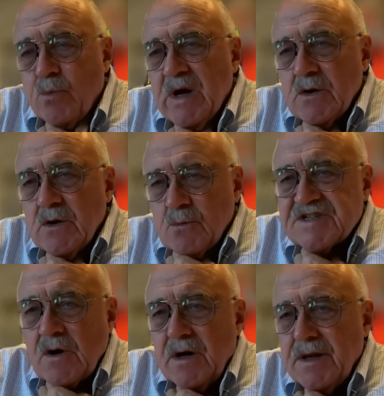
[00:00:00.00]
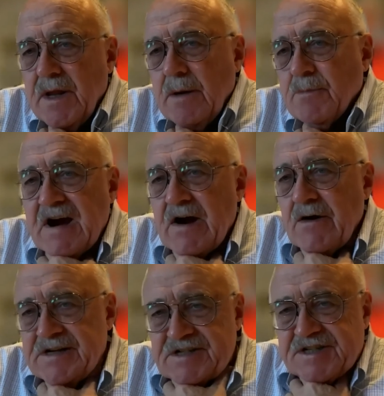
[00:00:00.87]
We saw a number of
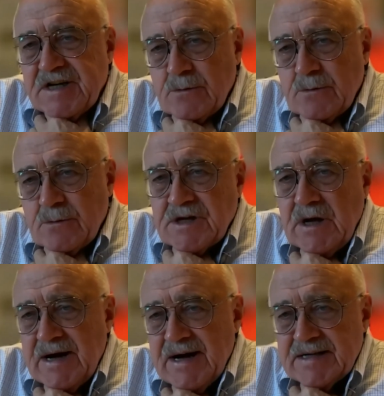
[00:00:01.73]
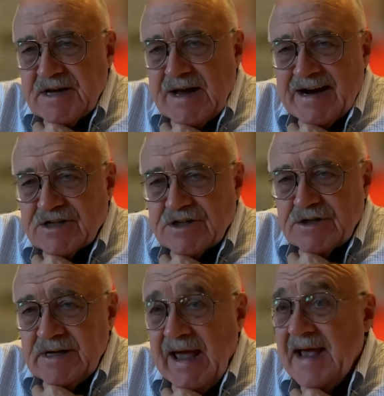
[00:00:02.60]
very distinguished clients
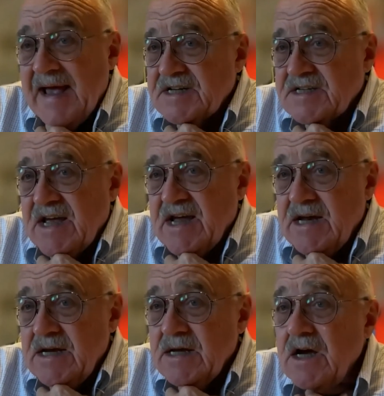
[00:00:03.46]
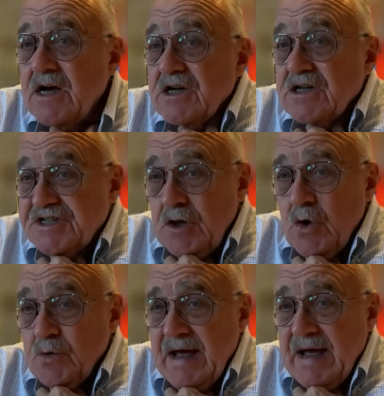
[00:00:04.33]
actually hesitate,
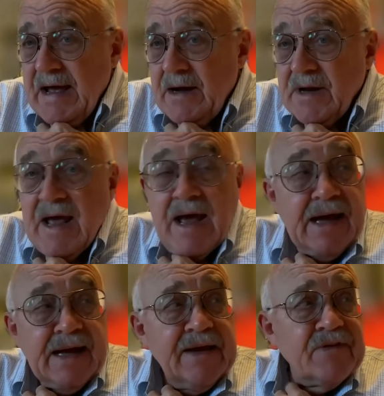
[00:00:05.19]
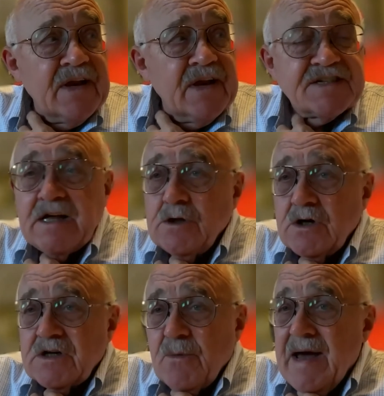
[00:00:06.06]
slow down, even as they
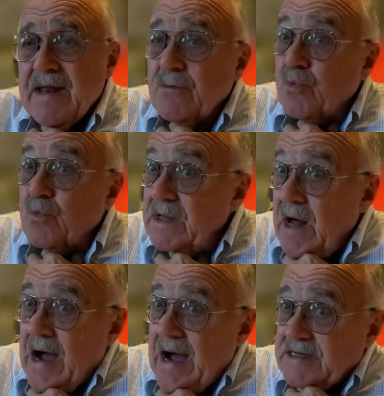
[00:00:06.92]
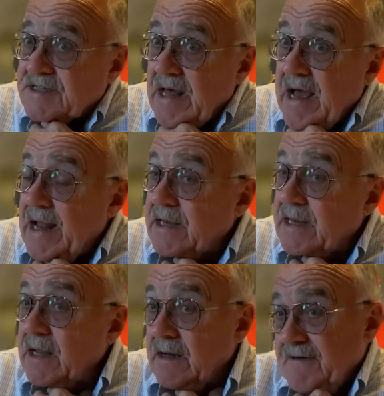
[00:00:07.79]
looked around and realized that,
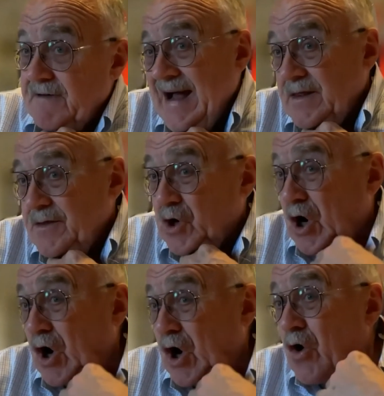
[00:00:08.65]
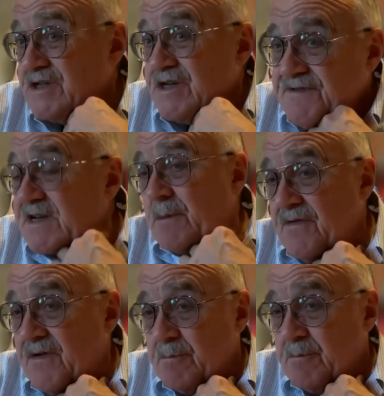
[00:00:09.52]
in fact, the courage of some
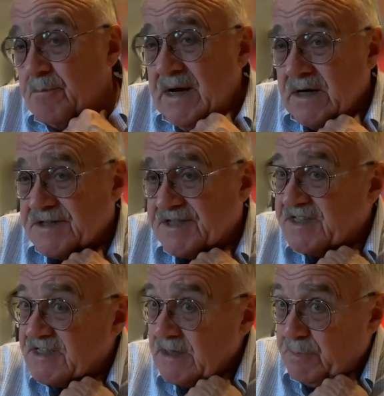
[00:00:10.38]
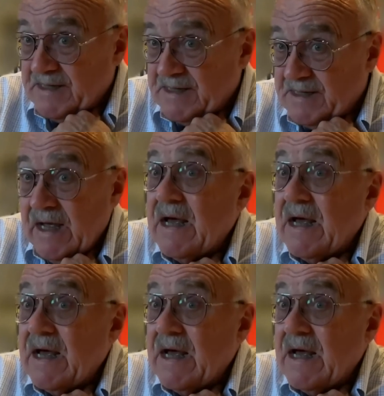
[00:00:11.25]
of their peers to simply